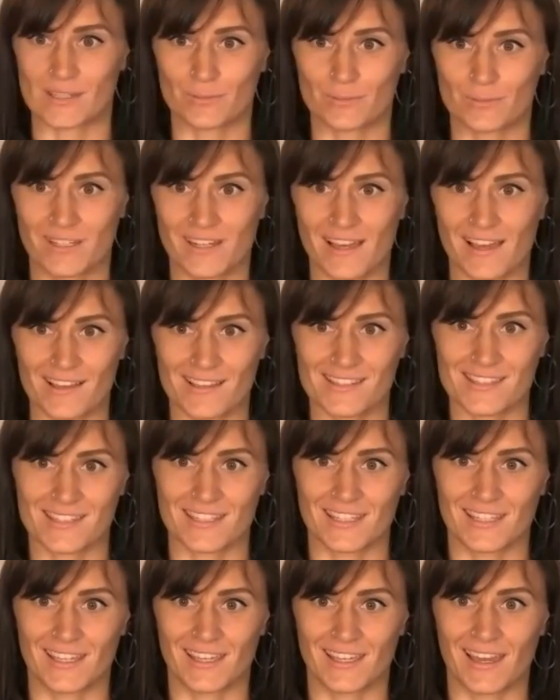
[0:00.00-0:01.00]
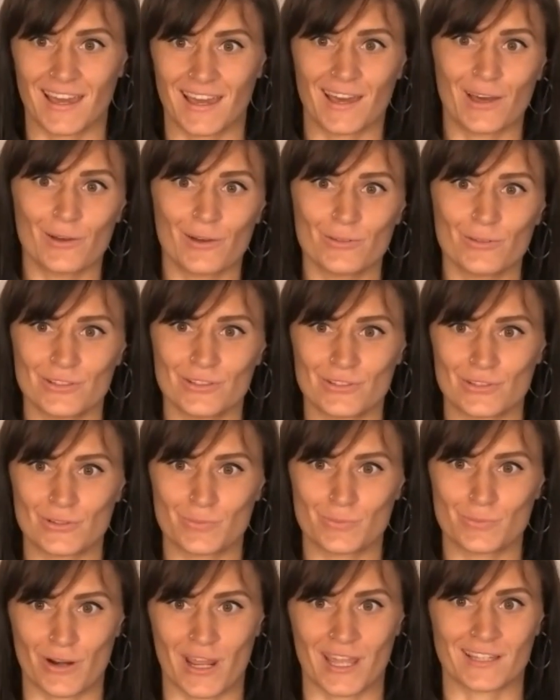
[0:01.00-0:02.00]
someone asking, how did you
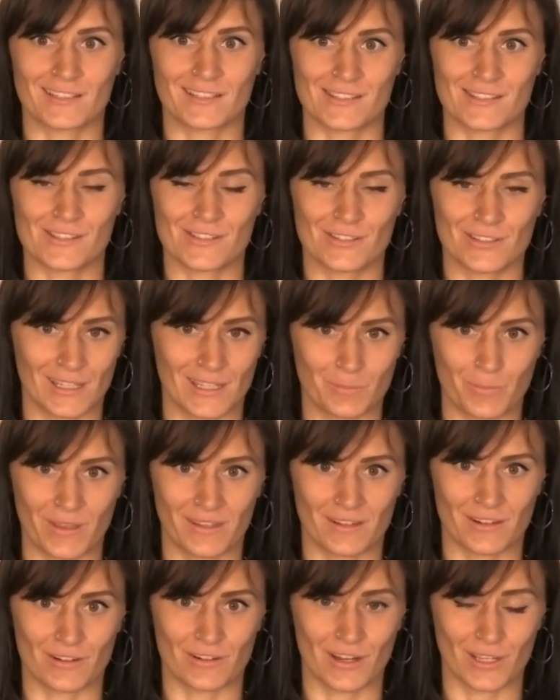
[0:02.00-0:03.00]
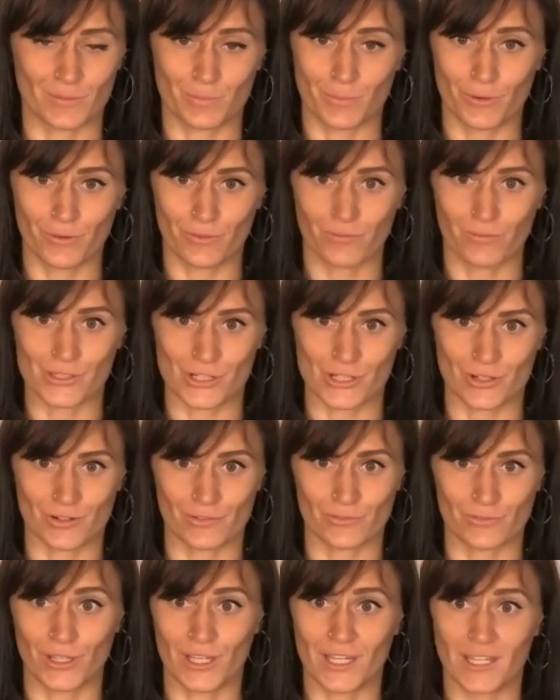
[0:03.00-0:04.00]
practice to get better at both
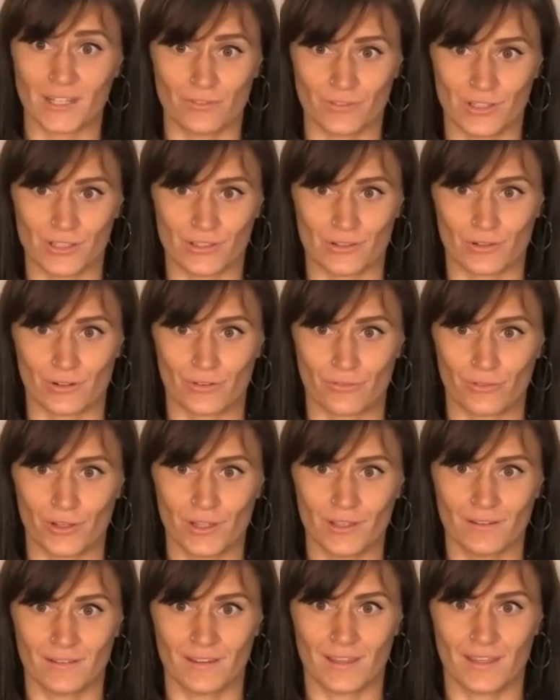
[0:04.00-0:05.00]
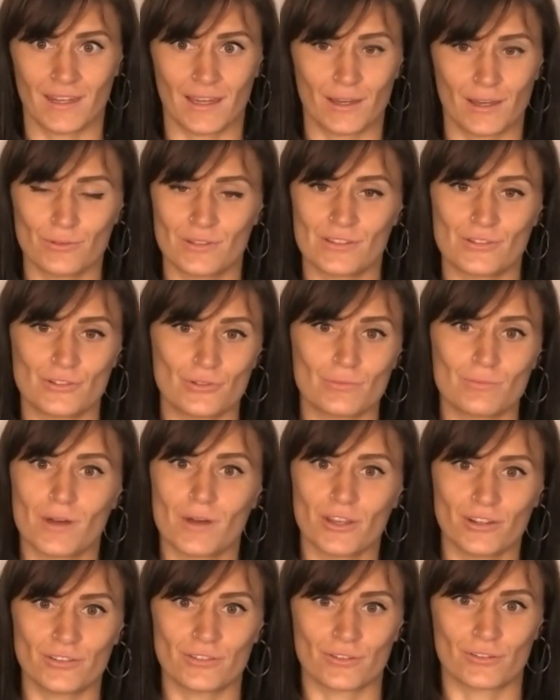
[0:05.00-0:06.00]
photography and videography, and how did you
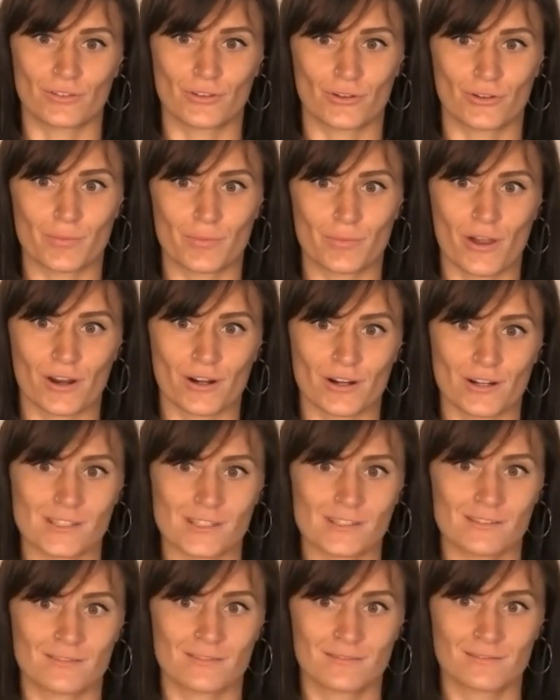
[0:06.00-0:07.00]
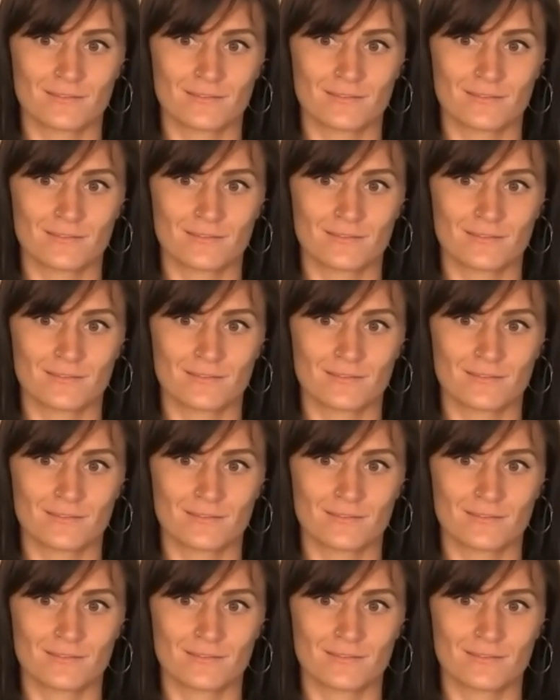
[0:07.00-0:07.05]
monitor your progress?